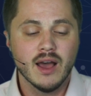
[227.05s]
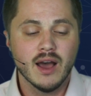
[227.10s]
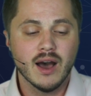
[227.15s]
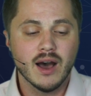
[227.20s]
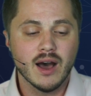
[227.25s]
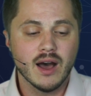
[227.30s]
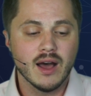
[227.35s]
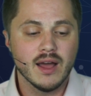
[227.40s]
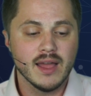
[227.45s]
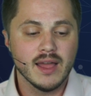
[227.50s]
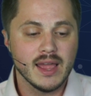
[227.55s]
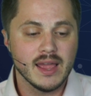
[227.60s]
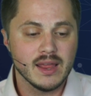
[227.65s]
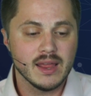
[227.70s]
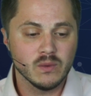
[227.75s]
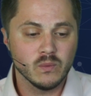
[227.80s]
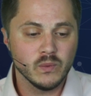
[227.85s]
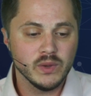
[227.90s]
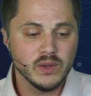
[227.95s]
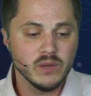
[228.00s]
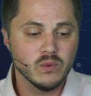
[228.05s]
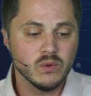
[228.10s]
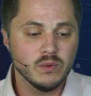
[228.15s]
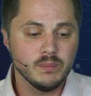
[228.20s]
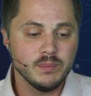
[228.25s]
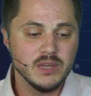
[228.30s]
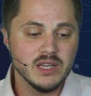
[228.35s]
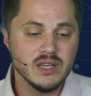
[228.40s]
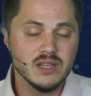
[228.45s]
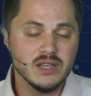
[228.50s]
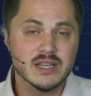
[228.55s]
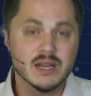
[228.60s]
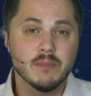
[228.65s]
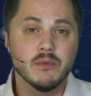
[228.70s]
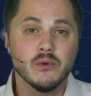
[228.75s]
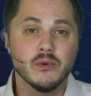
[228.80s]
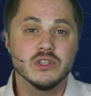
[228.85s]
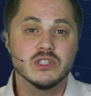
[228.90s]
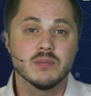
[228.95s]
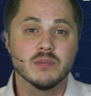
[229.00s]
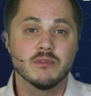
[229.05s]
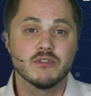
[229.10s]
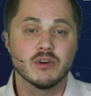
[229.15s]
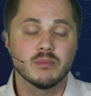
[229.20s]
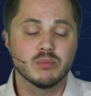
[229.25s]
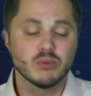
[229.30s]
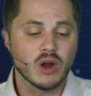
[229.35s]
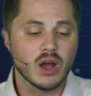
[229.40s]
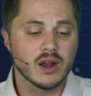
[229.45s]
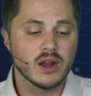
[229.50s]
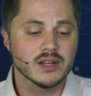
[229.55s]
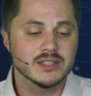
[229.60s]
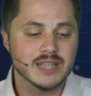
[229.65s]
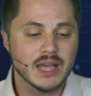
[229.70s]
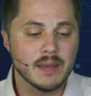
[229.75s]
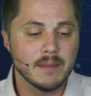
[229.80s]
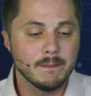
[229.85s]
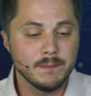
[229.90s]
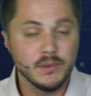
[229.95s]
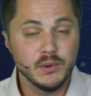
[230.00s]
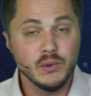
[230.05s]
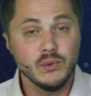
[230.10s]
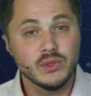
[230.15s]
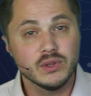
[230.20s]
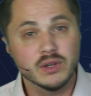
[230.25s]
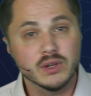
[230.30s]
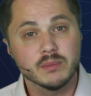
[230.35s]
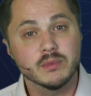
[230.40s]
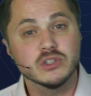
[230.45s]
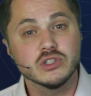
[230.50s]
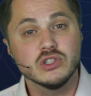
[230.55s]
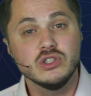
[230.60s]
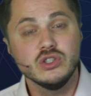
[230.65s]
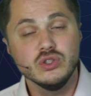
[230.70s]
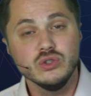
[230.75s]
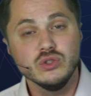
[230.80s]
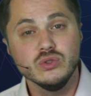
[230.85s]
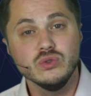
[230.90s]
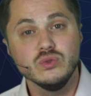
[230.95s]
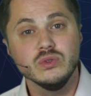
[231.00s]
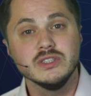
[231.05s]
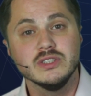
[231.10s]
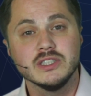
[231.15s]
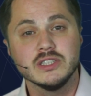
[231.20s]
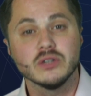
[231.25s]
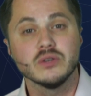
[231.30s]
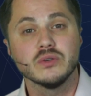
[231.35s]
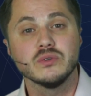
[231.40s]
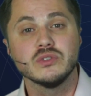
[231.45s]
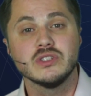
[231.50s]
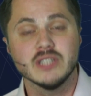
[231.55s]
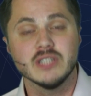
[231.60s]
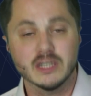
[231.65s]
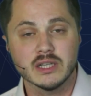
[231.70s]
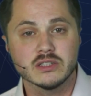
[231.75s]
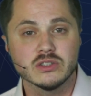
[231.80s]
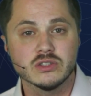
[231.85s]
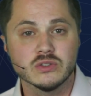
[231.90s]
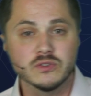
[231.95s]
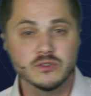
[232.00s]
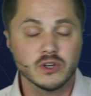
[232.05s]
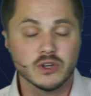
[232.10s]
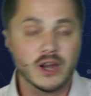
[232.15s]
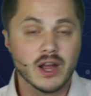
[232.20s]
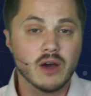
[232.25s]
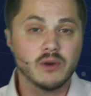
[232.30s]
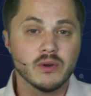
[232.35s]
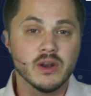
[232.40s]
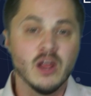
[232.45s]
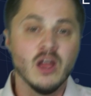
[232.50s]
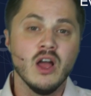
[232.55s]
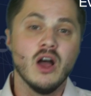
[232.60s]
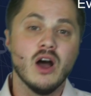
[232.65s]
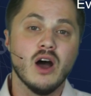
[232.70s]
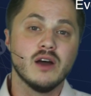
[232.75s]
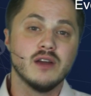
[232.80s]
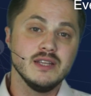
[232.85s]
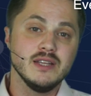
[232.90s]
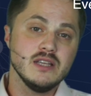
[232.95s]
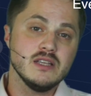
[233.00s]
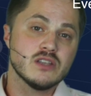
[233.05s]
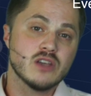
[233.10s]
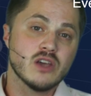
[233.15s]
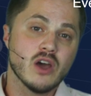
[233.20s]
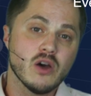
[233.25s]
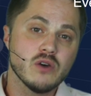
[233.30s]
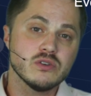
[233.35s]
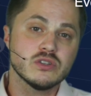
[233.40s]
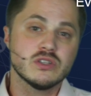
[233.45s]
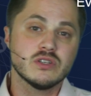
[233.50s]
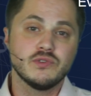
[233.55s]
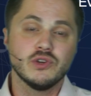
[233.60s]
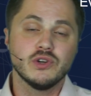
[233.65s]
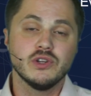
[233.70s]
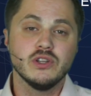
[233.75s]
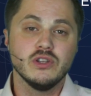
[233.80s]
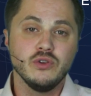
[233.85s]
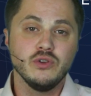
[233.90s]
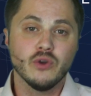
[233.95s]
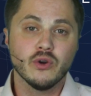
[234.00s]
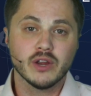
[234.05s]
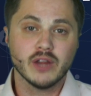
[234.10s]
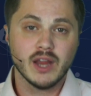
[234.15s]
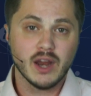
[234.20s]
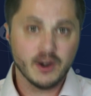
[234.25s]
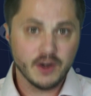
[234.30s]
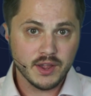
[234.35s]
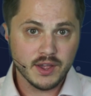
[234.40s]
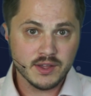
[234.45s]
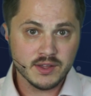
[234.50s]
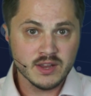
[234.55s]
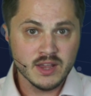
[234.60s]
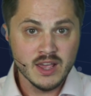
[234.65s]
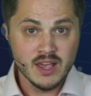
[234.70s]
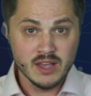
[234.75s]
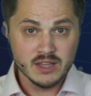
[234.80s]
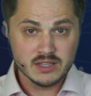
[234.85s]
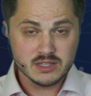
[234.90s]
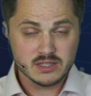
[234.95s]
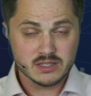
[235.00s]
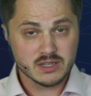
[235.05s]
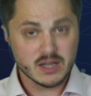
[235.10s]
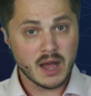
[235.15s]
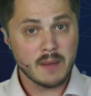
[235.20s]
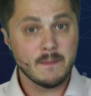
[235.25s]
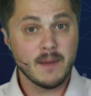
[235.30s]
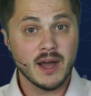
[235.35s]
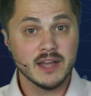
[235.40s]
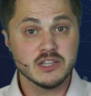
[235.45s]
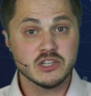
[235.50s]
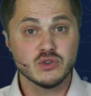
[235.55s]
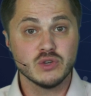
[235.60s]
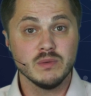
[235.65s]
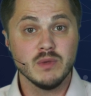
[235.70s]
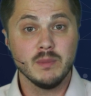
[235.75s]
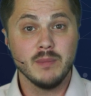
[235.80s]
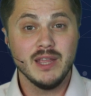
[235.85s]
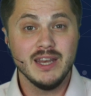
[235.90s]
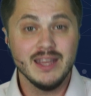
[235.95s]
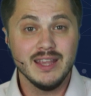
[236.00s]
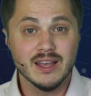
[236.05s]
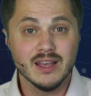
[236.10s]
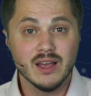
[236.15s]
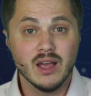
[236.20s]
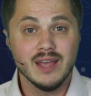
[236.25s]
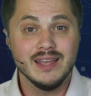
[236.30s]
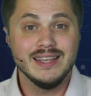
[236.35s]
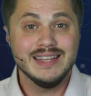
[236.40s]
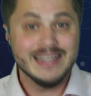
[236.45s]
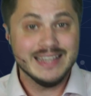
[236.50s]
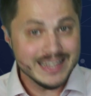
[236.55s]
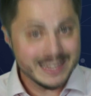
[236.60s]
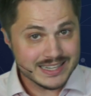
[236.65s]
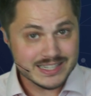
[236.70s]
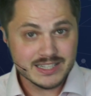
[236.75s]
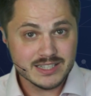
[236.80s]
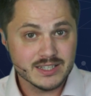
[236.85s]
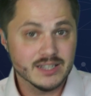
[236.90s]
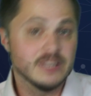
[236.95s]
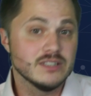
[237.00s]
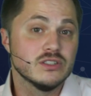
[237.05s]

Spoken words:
And we will be demoing some of our products at booth number 206. So if you're out on the East Coast, if you're in the New York area, stop by Streaming Media East.